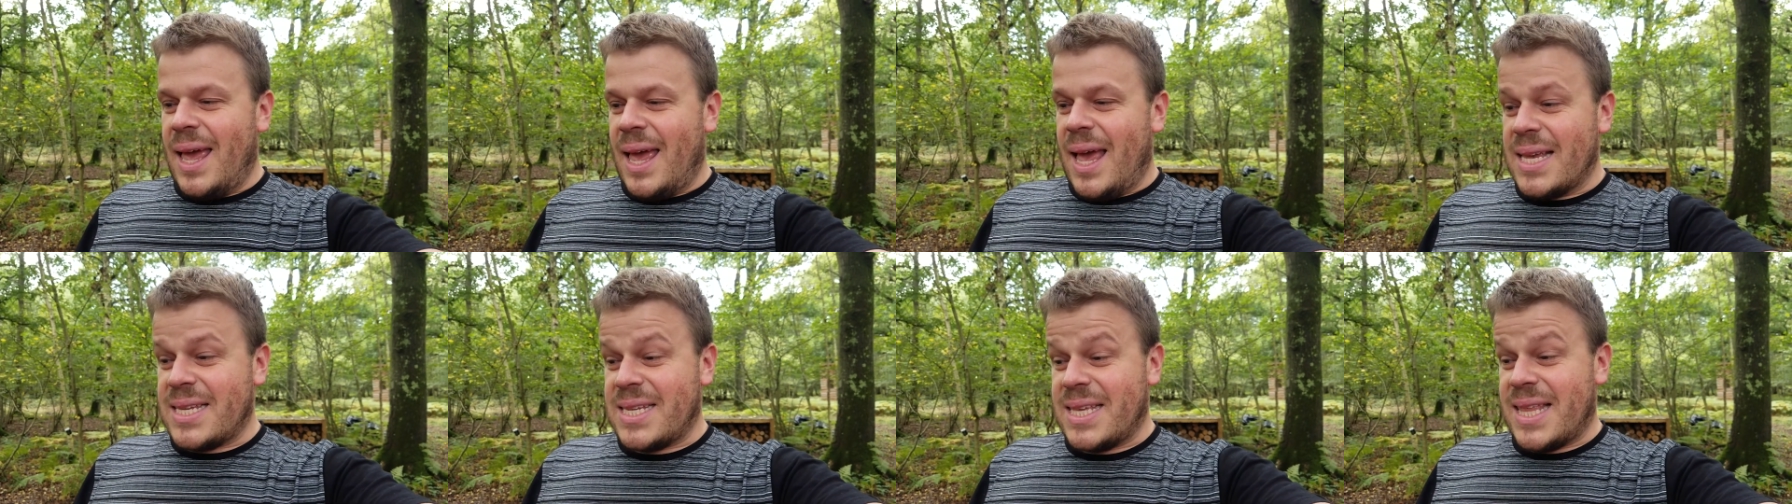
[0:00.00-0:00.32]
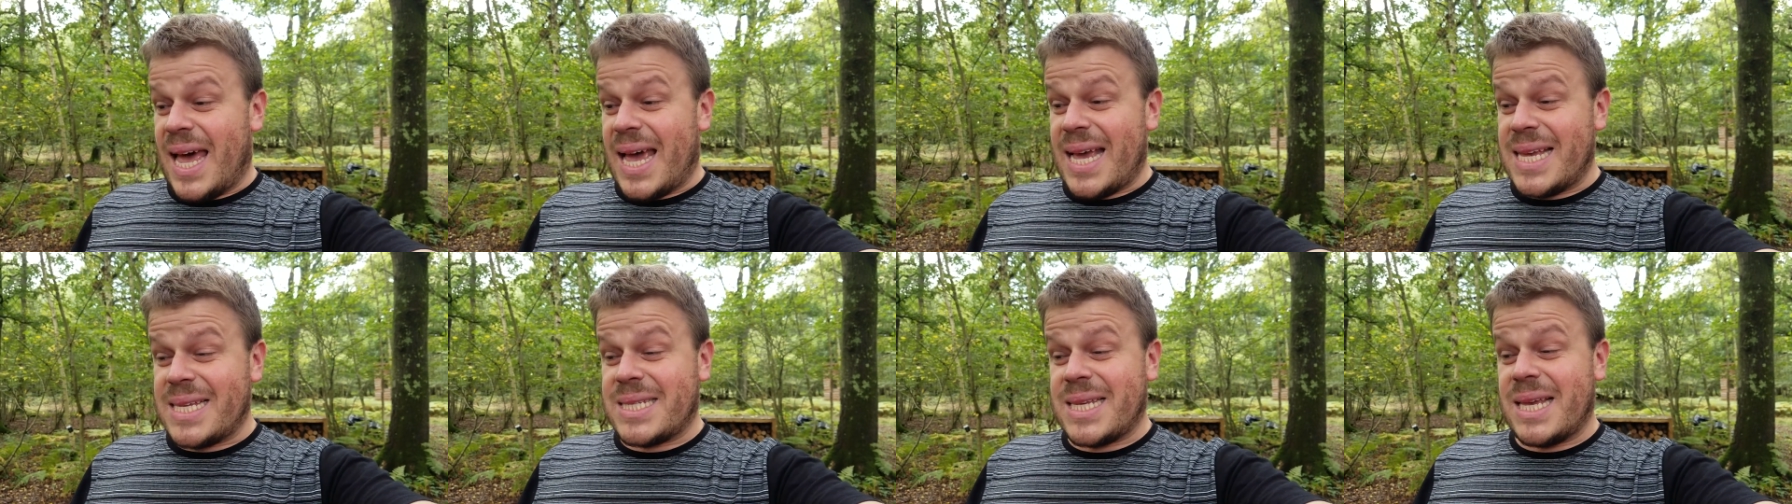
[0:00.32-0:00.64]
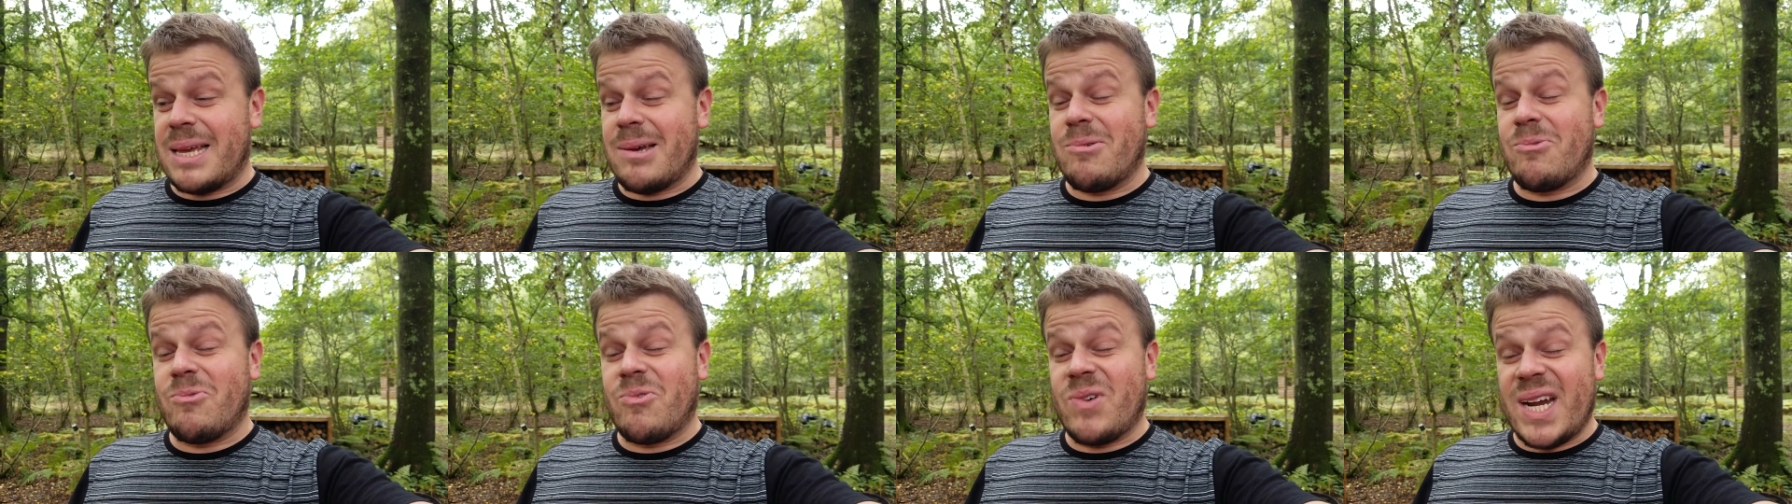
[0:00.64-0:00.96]
So that is
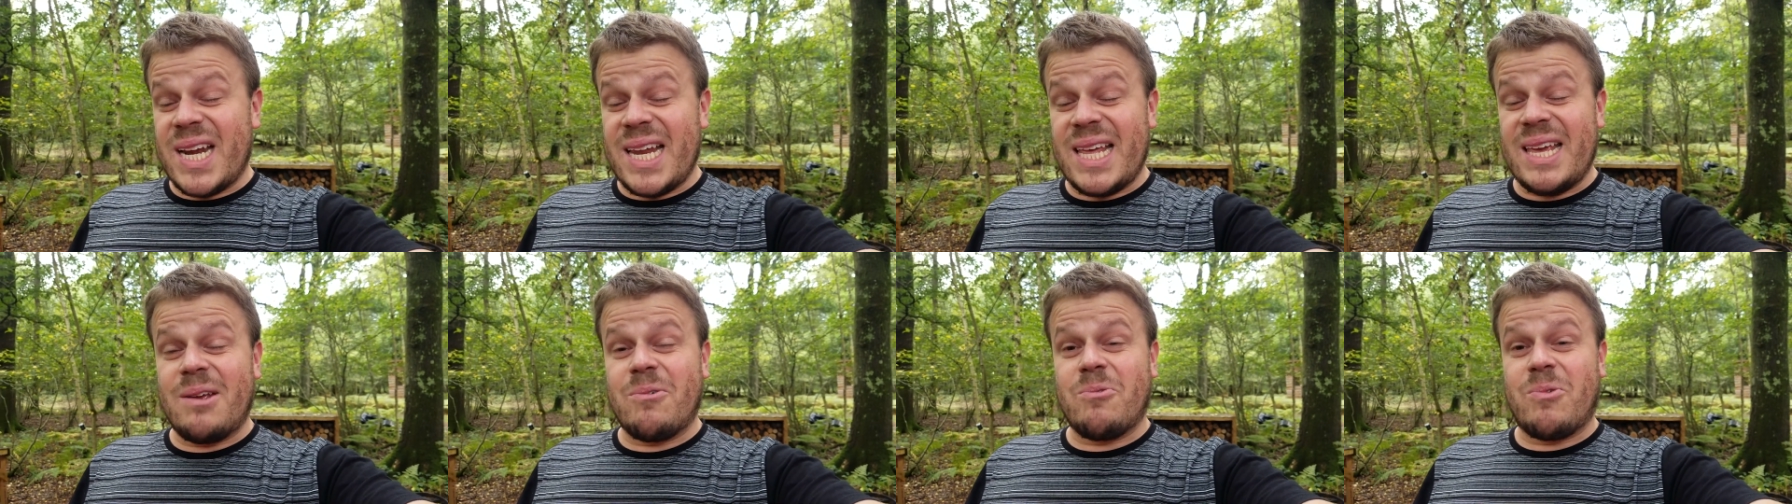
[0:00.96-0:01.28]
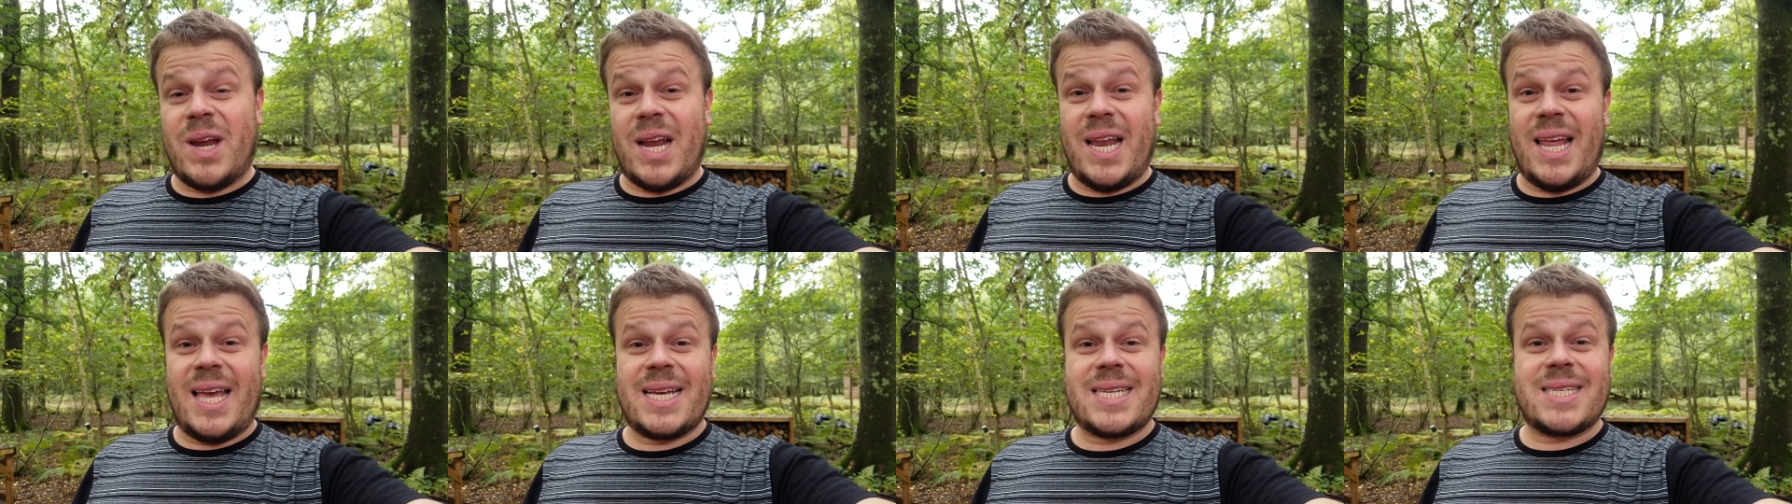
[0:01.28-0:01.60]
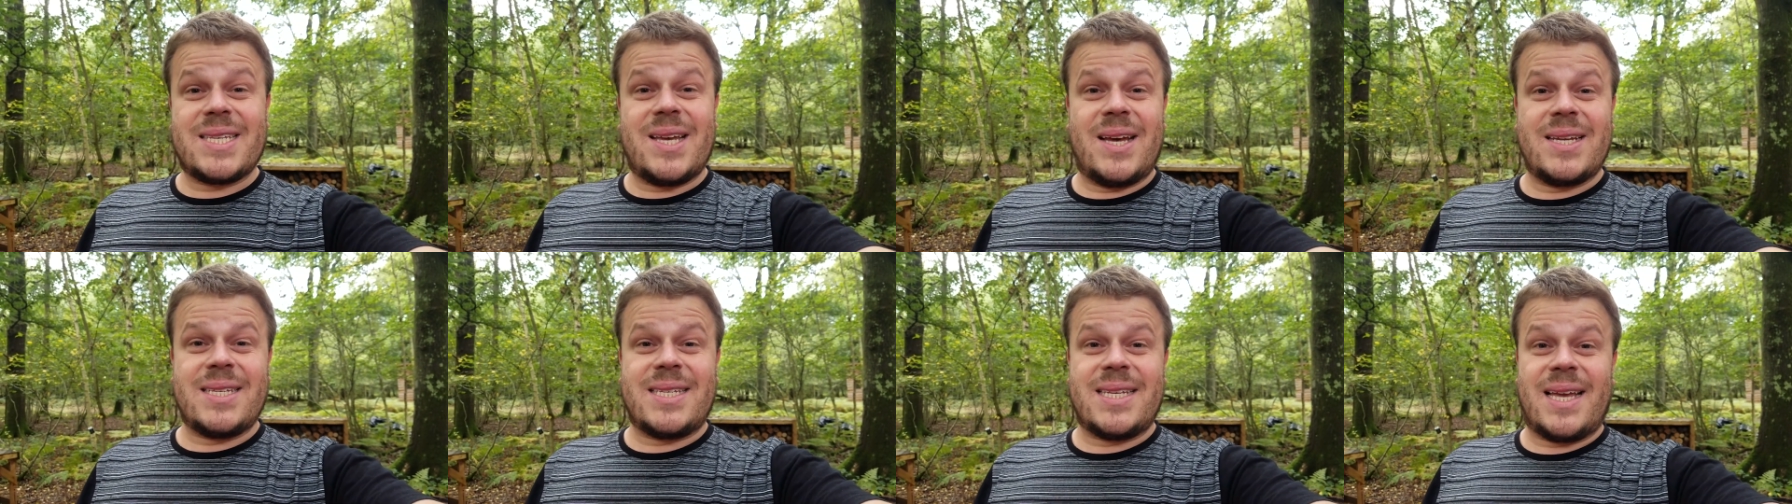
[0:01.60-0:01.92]
really, really
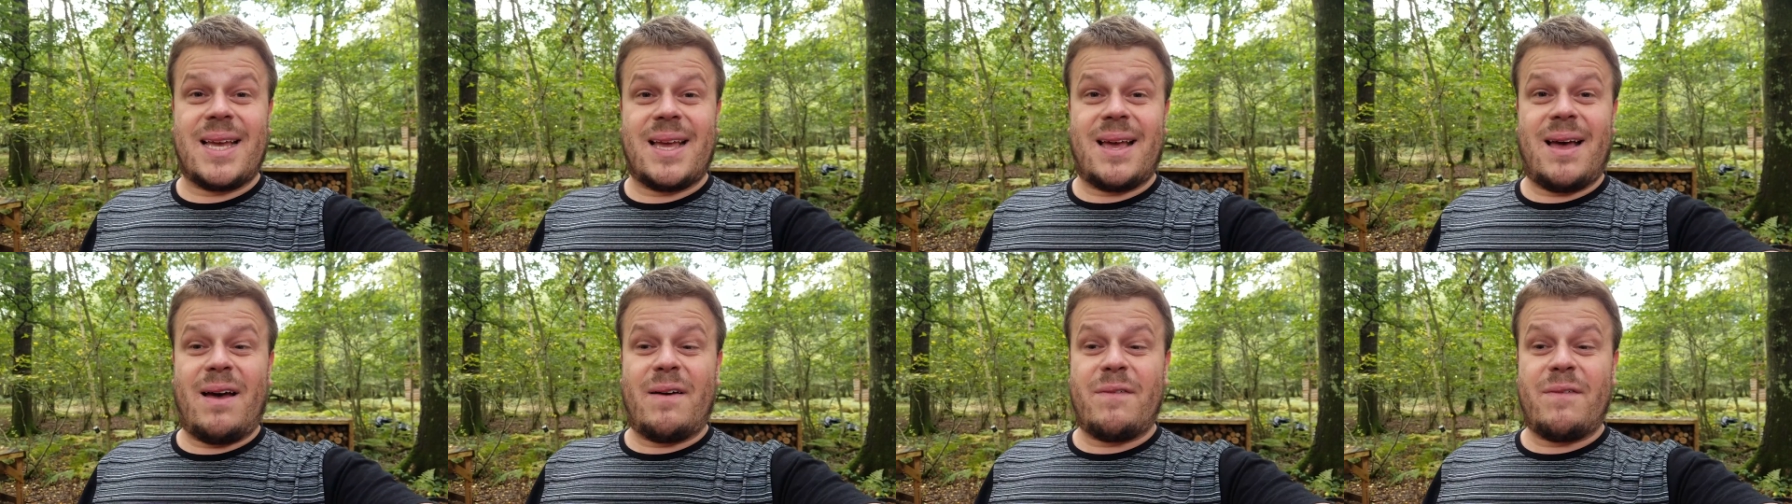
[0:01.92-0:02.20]
exciting.